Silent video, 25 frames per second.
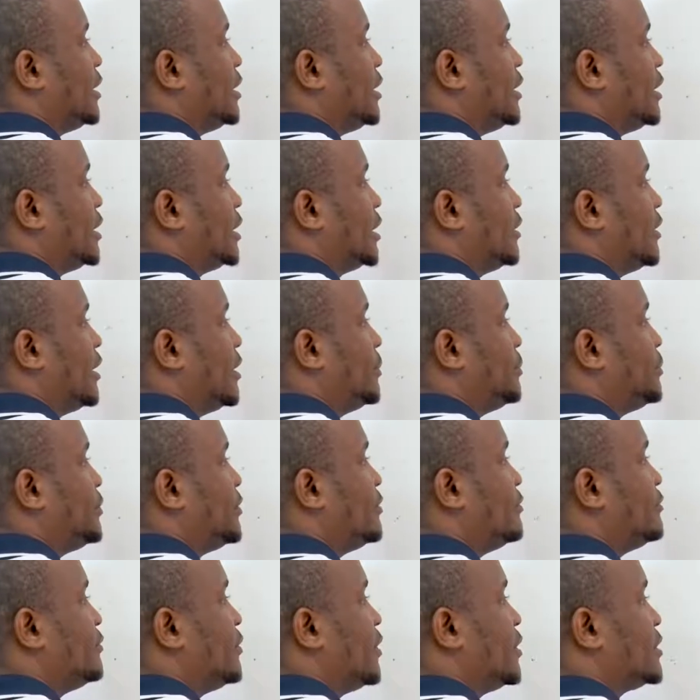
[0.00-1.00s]
In our
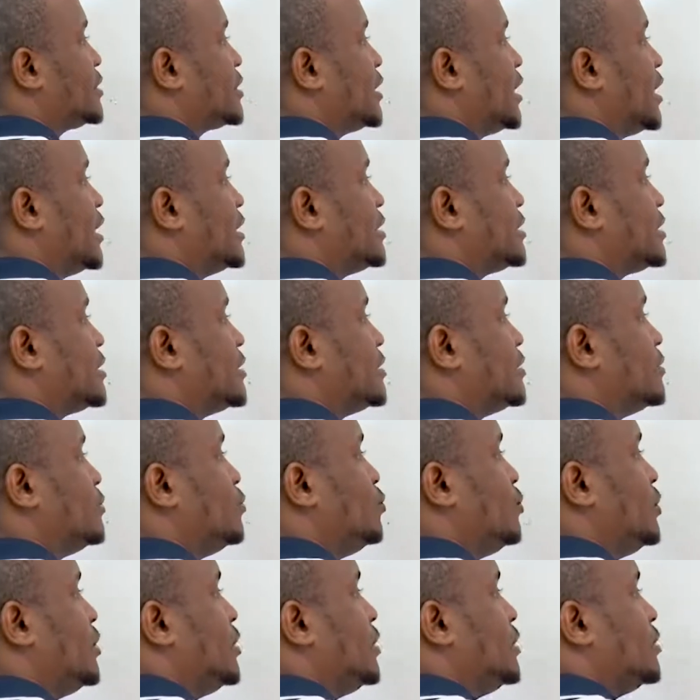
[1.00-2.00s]
previous
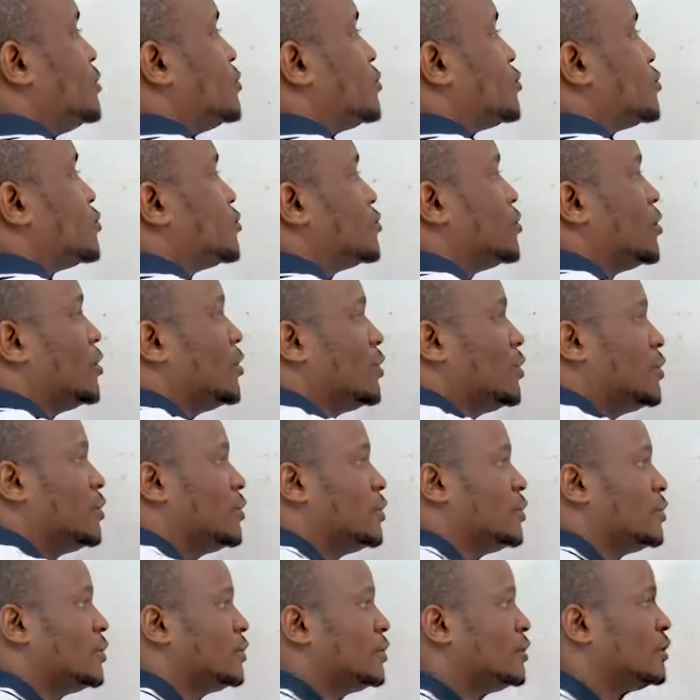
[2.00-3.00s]
lesson, we saw
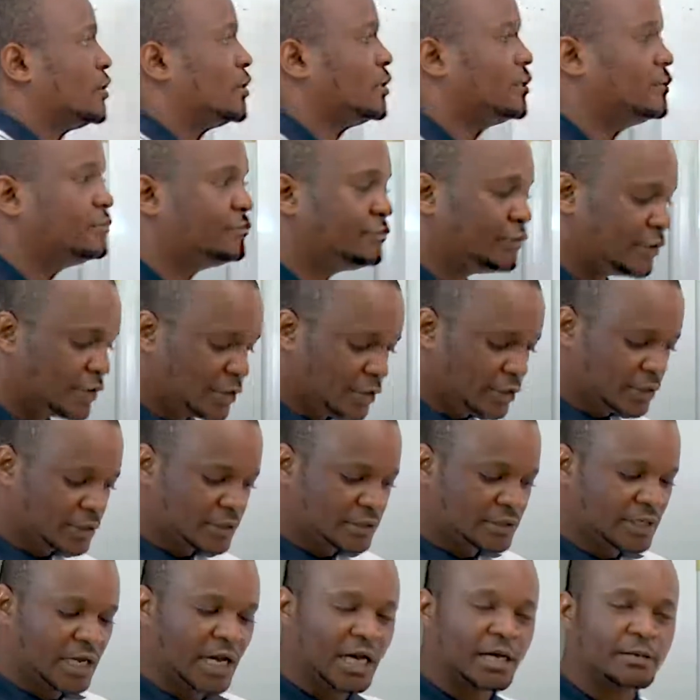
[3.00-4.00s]
various
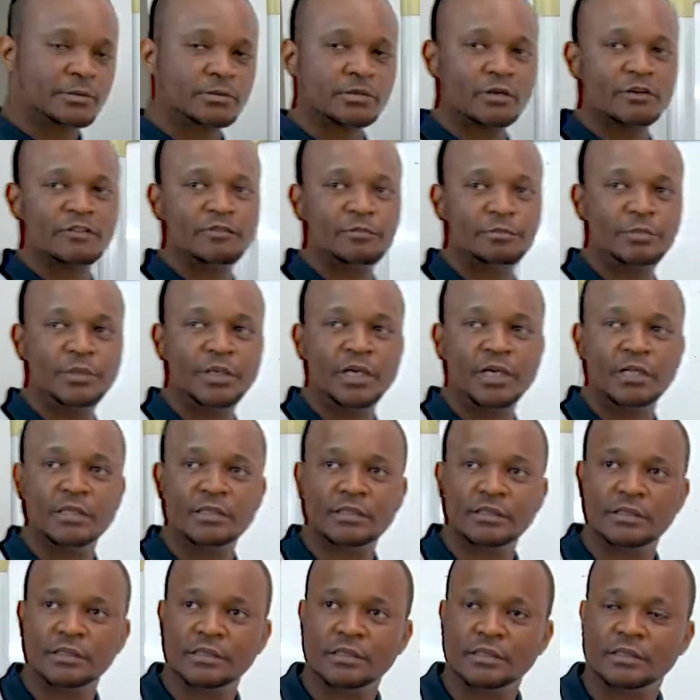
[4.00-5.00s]
types of
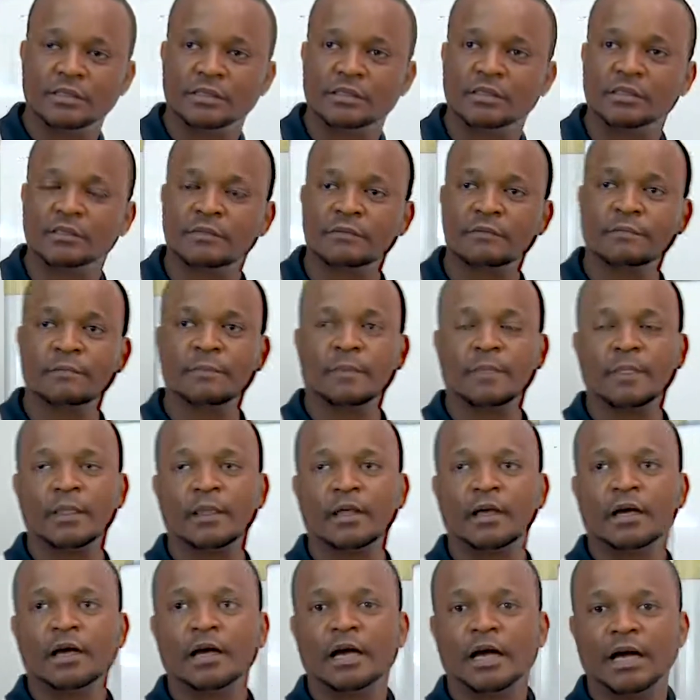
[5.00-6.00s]
PLCs,
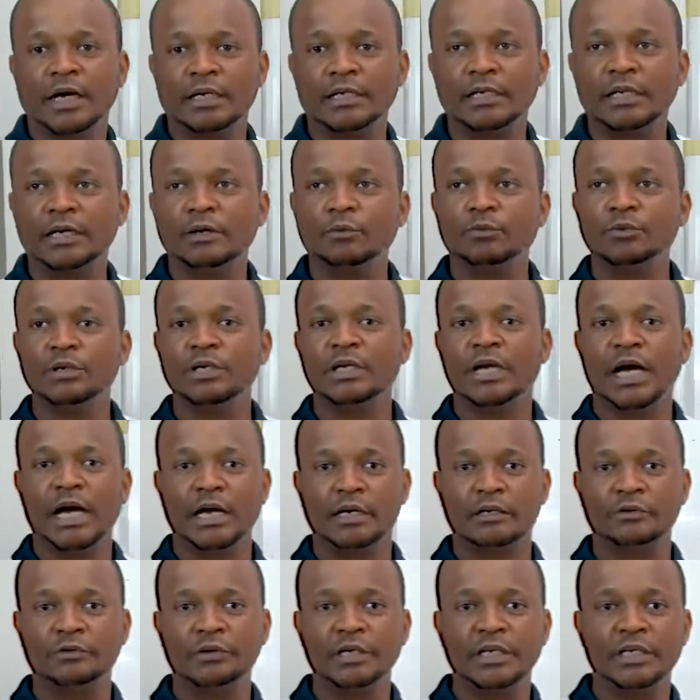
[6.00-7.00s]
and then we
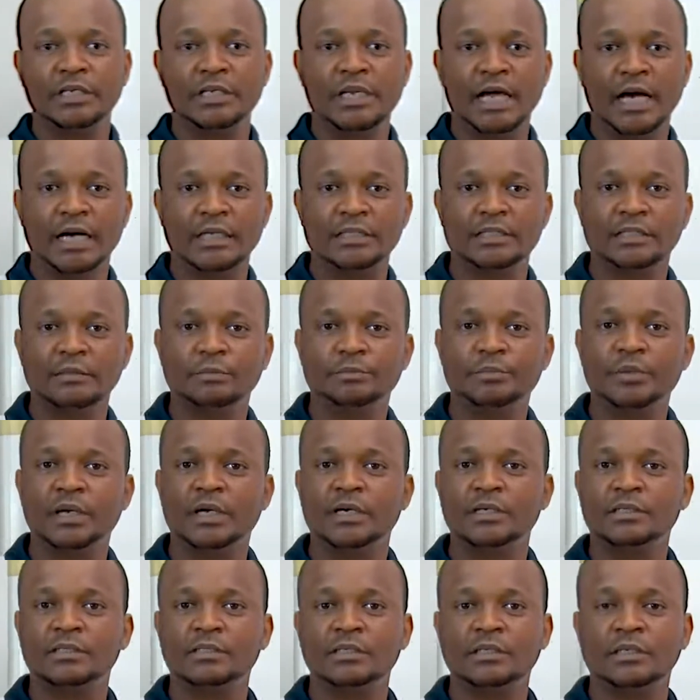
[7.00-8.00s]
agreed that the
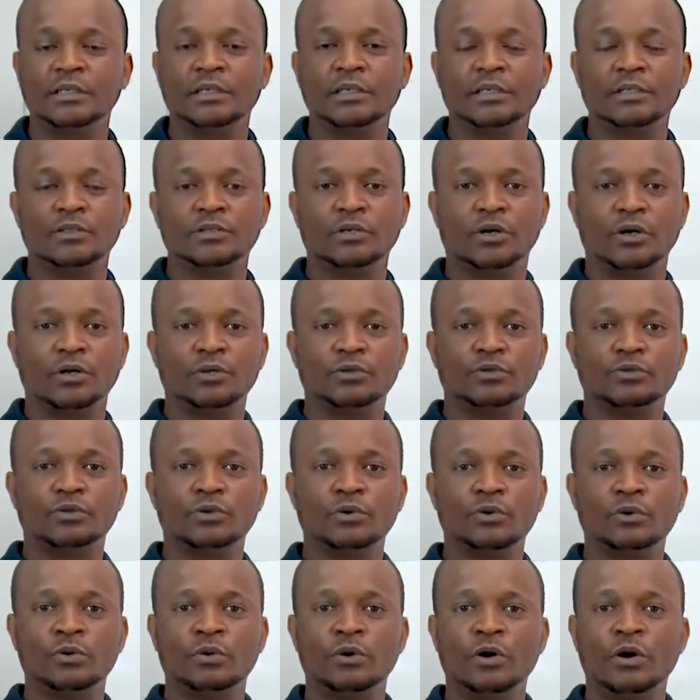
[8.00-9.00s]
PLC is
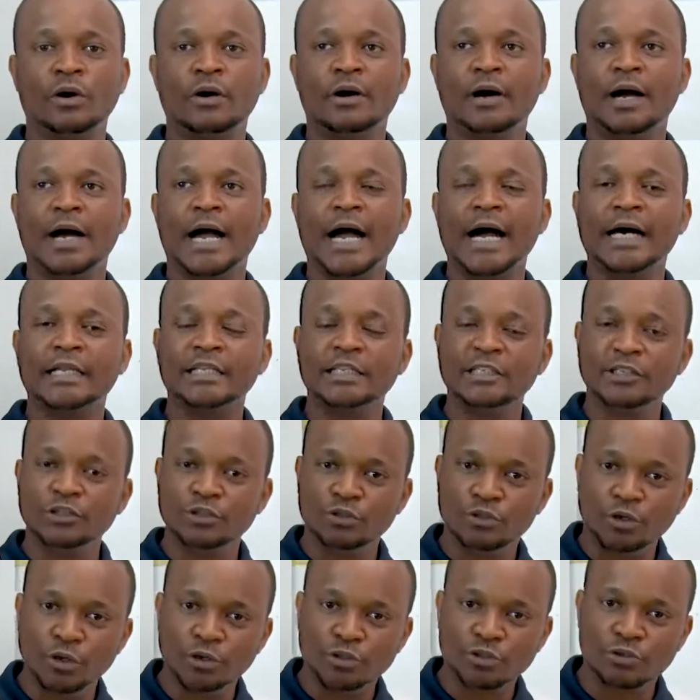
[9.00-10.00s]
also an
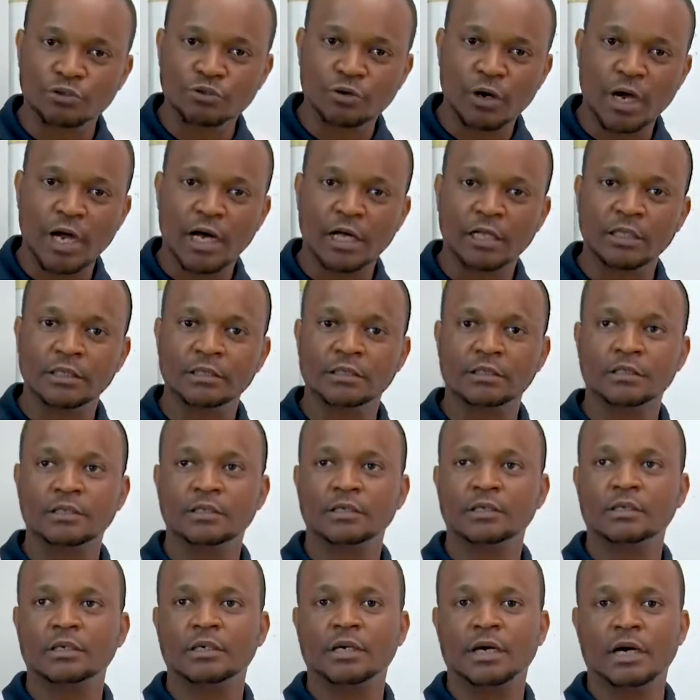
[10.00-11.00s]
industrial
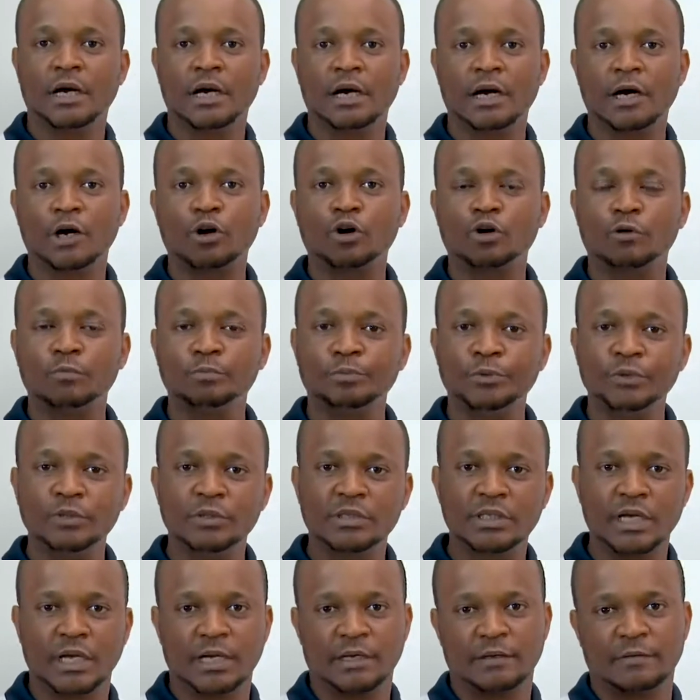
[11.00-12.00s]

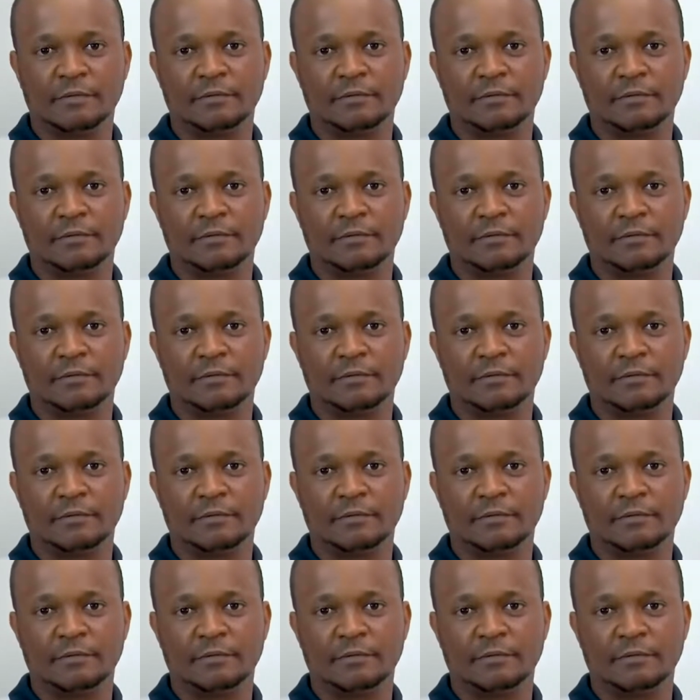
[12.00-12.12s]
computer.